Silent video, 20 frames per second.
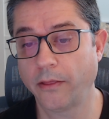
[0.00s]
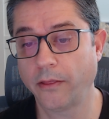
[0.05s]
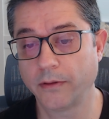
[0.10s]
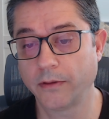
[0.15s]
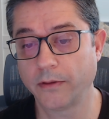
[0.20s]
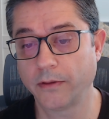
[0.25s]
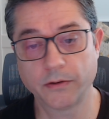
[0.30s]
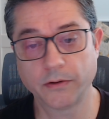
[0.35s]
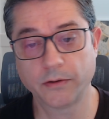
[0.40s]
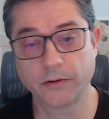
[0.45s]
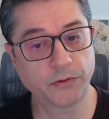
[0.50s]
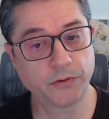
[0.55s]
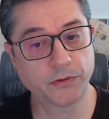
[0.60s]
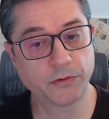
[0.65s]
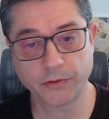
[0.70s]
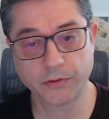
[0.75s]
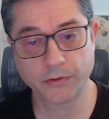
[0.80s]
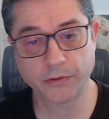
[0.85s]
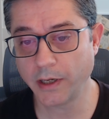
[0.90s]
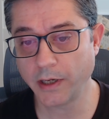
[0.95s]

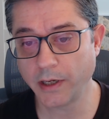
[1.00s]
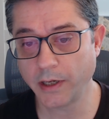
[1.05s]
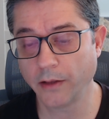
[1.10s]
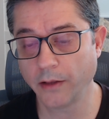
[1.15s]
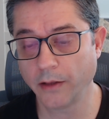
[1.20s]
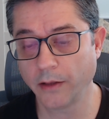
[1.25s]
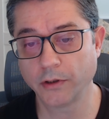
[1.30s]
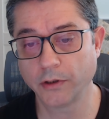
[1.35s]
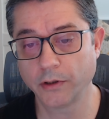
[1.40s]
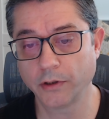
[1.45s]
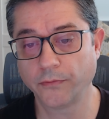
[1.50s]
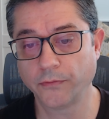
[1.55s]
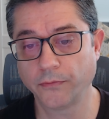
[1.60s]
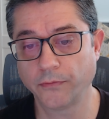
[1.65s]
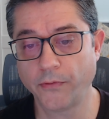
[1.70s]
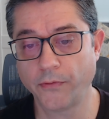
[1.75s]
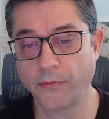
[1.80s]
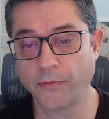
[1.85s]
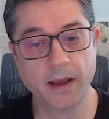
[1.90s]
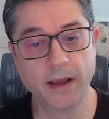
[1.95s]
300 frames
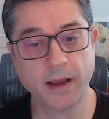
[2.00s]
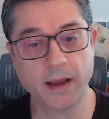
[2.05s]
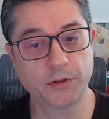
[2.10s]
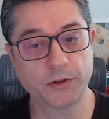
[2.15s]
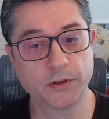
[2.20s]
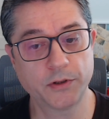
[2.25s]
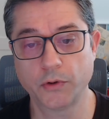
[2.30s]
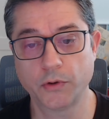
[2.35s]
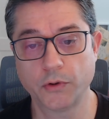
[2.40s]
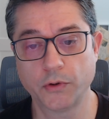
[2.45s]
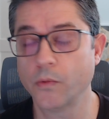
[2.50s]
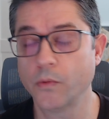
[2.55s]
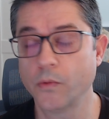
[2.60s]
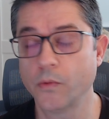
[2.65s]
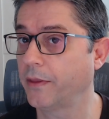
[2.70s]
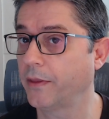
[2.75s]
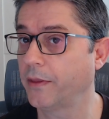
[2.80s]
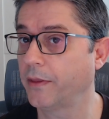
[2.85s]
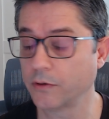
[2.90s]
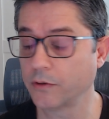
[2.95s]
to 1000
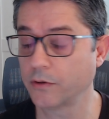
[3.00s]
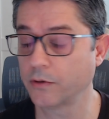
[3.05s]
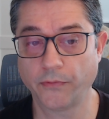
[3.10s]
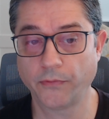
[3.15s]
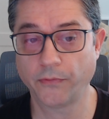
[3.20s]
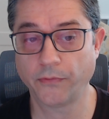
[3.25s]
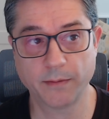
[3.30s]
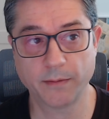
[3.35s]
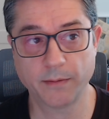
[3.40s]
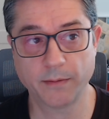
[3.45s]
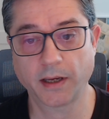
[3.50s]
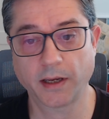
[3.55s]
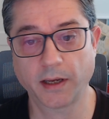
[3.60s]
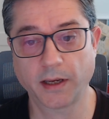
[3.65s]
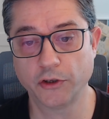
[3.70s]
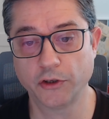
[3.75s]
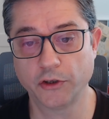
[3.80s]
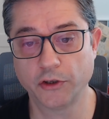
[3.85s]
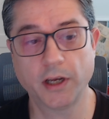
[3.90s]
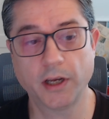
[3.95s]
frames. I can
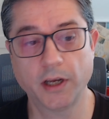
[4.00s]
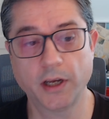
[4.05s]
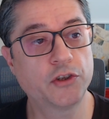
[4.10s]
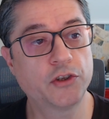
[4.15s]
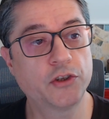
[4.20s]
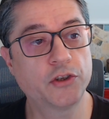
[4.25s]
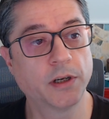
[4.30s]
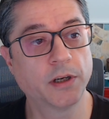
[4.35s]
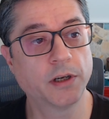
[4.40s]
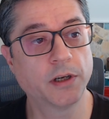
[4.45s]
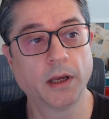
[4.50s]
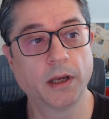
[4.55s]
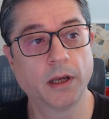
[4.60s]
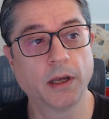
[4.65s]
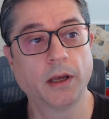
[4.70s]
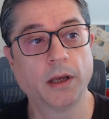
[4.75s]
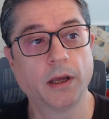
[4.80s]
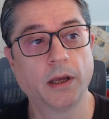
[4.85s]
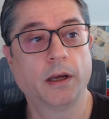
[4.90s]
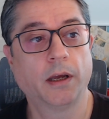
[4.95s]
change
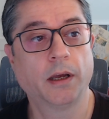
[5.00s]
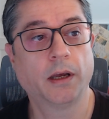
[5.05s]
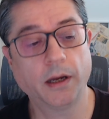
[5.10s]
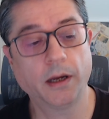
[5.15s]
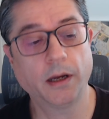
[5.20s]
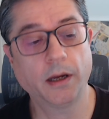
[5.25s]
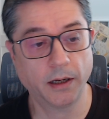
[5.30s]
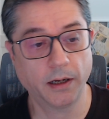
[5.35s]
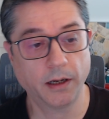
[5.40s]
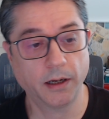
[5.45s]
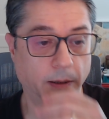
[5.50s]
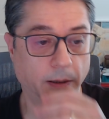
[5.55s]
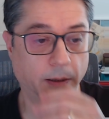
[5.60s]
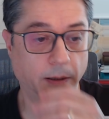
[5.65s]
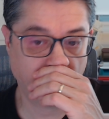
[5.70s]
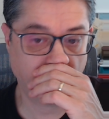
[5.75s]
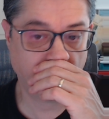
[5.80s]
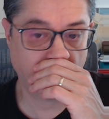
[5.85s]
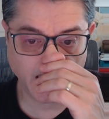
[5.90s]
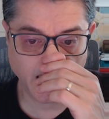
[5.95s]
easily from
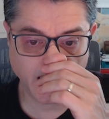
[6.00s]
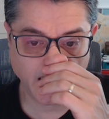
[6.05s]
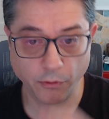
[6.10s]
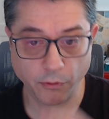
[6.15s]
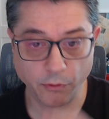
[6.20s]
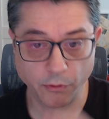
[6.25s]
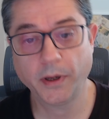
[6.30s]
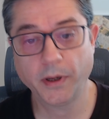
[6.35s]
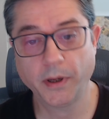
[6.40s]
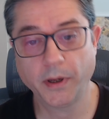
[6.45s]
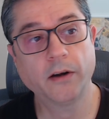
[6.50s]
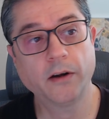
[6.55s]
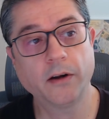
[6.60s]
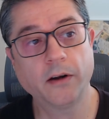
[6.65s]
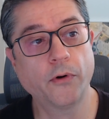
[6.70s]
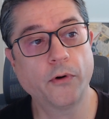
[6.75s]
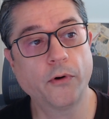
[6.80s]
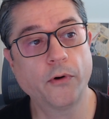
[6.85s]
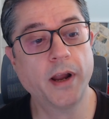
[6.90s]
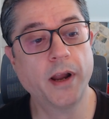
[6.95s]
here. For
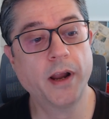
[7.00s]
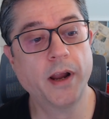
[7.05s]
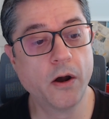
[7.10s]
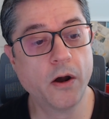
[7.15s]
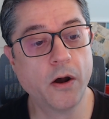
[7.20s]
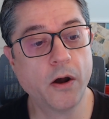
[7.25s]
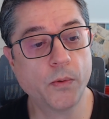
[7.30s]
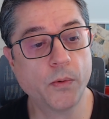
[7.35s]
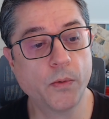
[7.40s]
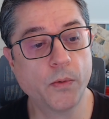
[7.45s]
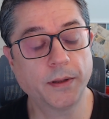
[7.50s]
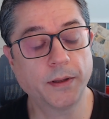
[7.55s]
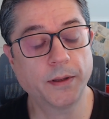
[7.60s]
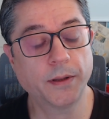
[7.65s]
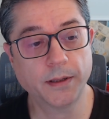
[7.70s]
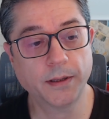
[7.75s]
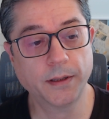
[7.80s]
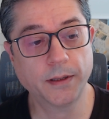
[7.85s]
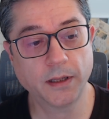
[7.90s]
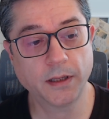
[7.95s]
now, the
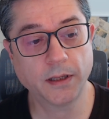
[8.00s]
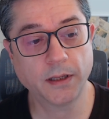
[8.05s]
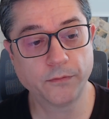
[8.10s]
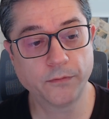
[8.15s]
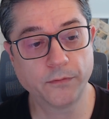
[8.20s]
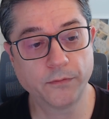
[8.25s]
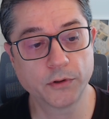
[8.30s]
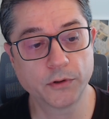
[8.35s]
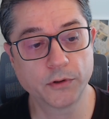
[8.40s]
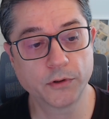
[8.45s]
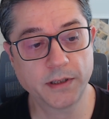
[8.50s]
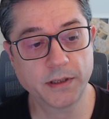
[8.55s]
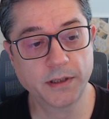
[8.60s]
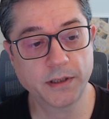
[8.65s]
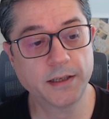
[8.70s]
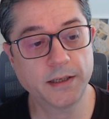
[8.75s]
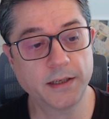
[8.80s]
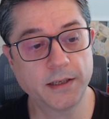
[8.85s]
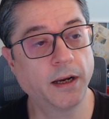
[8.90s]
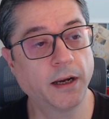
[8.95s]
food stays here, for
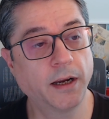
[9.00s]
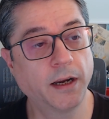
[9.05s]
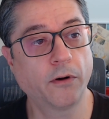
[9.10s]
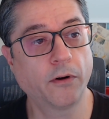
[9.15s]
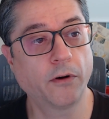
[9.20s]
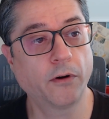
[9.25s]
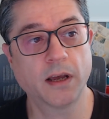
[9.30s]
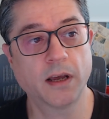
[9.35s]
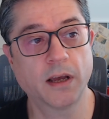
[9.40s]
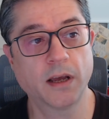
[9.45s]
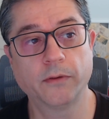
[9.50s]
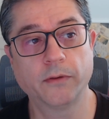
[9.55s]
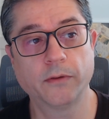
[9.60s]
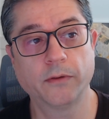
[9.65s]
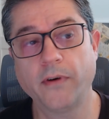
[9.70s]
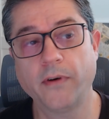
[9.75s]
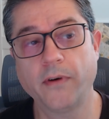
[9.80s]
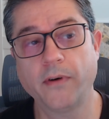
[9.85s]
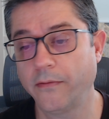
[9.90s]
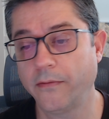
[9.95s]
example,
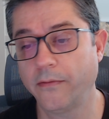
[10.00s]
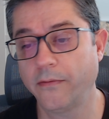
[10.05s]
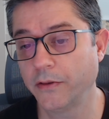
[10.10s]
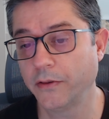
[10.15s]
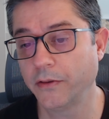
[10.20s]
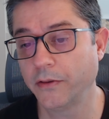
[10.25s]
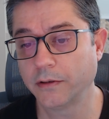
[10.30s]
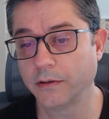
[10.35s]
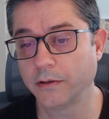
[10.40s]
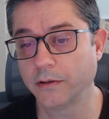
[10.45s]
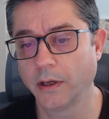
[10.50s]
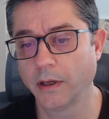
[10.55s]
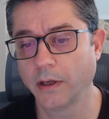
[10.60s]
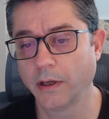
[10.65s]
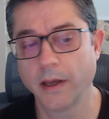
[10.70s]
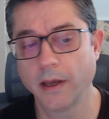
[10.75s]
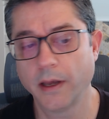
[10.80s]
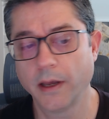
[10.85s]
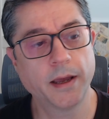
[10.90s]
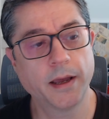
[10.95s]
500,
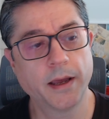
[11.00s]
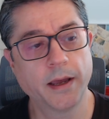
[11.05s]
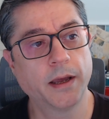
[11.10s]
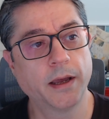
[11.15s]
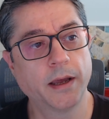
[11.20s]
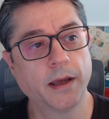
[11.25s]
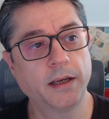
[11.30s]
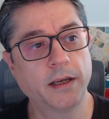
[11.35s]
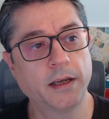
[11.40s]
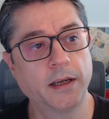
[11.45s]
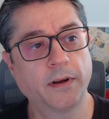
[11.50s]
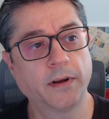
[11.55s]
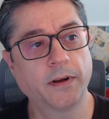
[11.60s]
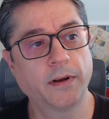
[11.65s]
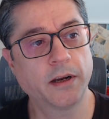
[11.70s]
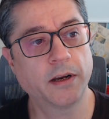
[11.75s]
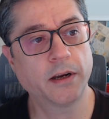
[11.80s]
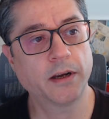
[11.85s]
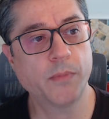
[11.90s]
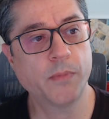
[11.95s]
as far as I remember,
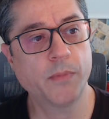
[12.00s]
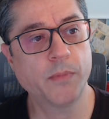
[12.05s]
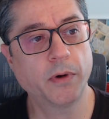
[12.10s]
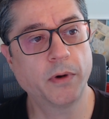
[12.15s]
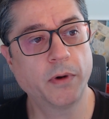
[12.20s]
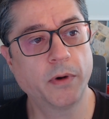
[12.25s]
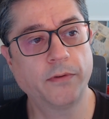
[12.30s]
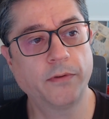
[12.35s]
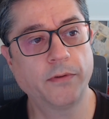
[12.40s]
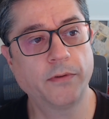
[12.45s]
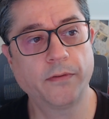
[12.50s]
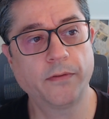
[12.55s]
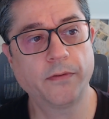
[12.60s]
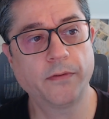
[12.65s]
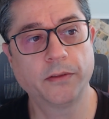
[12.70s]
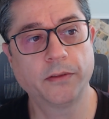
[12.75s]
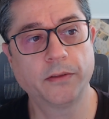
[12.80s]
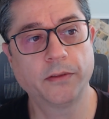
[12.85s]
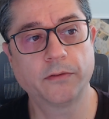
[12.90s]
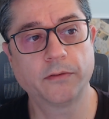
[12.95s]
500
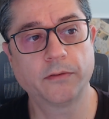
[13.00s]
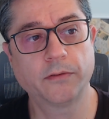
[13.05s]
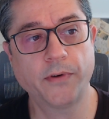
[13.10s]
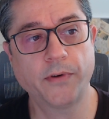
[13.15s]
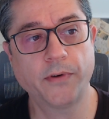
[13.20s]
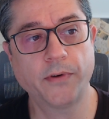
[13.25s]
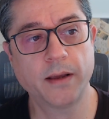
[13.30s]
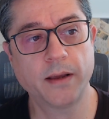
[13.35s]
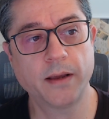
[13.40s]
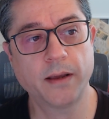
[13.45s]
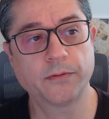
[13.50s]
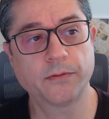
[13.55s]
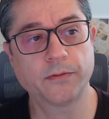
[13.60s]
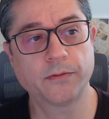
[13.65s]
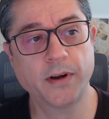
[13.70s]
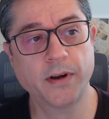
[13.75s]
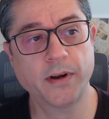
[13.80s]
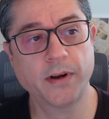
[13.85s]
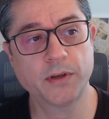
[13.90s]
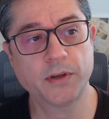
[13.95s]
frames. Frames are
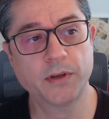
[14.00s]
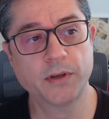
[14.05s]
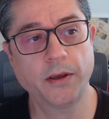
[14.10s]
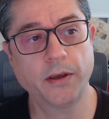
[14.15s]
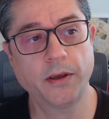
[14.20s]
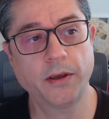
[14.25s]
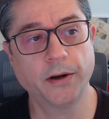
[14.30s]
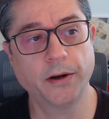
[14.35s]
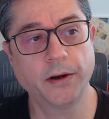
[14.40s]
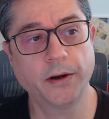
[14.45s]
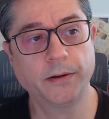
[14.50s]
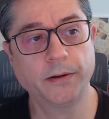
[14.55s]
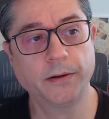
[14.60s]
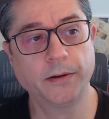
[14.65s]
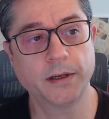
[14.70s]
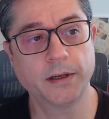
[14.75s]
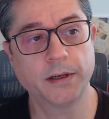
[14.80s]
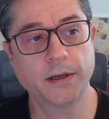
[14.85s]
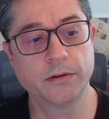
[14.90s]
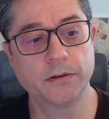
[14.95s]
here, as you can
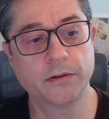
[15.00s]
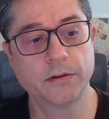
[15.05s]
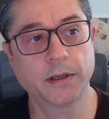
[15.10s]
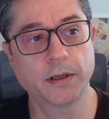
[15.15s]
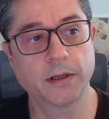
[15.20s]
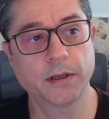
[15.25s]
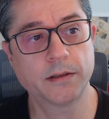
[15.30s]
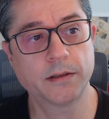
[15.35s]
see.